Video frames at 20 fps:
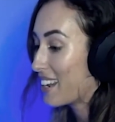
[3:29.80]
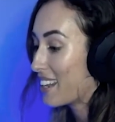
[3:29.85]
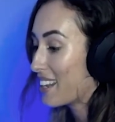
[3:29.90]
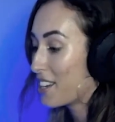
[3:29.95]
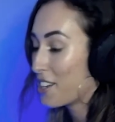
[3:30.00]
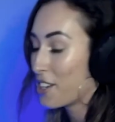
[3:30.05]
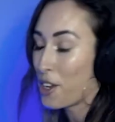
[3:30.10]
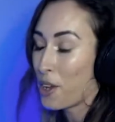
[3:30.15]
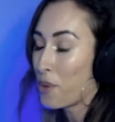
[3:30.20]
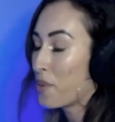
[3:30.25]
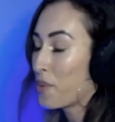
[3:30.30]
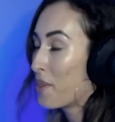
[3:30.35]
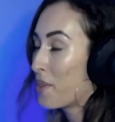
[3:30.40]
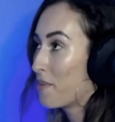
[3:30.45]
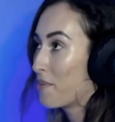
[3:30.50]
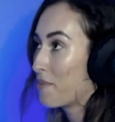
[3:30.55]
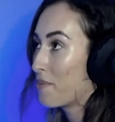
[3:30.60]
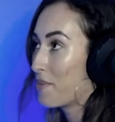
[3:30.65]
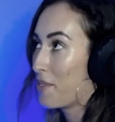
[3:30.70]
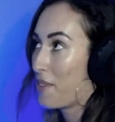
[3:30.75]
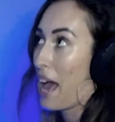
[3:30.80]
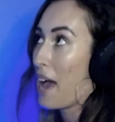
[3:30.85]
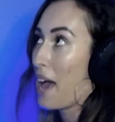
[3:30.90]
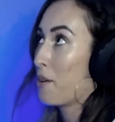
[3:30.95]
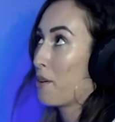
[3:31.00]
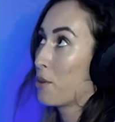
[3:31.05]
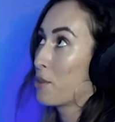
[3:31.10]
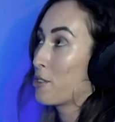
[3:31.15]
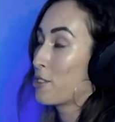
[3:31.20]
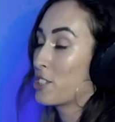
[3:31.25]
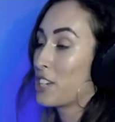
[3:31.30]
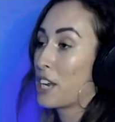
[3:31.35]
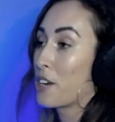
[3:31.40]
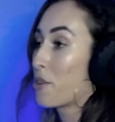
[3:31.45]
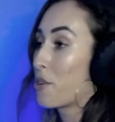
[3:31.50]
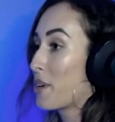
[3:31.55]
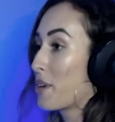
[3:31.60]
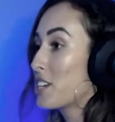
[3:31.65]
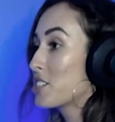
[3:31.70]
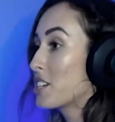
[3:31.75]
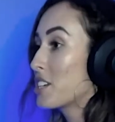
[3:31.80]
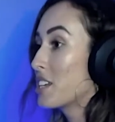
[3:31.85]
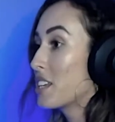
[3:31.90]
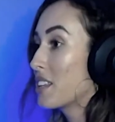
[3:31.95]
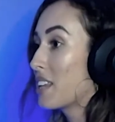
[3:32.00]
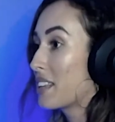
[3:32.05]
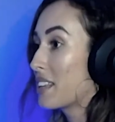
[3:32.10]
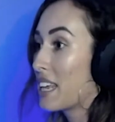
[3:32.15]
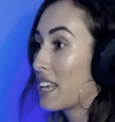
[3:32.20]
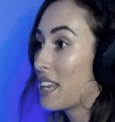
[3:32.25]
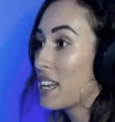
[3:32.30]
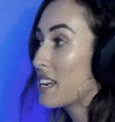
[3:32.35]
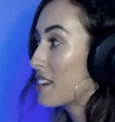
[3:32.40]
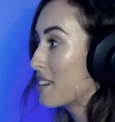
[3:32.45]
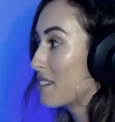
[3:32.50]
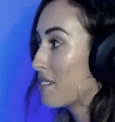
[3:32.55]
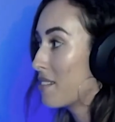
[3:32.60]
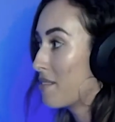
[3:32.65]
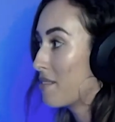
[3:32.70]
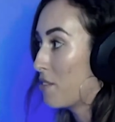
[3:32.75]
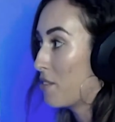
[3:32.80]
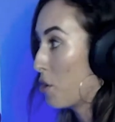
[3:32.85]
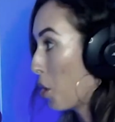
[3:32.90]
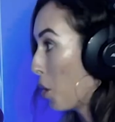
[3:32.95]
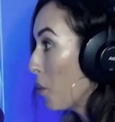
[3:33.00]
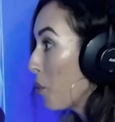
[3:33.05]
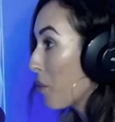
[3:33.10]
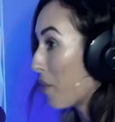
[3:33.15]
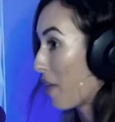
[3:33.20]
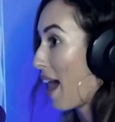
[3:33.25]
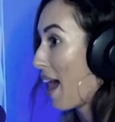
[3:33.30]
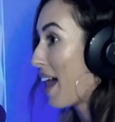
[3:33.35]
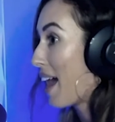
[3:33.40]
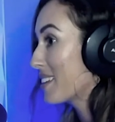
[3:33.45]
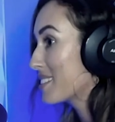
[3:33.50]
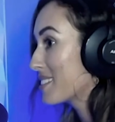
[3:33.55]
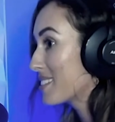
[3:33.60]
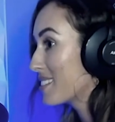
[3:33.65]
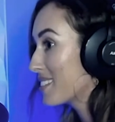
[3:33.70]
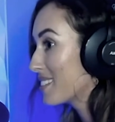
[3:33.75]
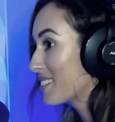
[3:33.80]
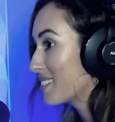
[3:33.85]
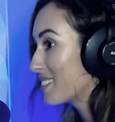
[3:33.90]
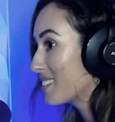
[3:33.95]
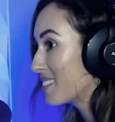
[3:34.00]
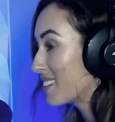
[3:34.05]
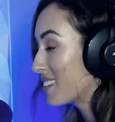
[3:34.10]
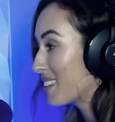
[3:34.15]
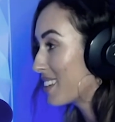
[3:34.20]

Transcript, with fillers: you know that older generation like they didn't know that they didn't know mm-hmm.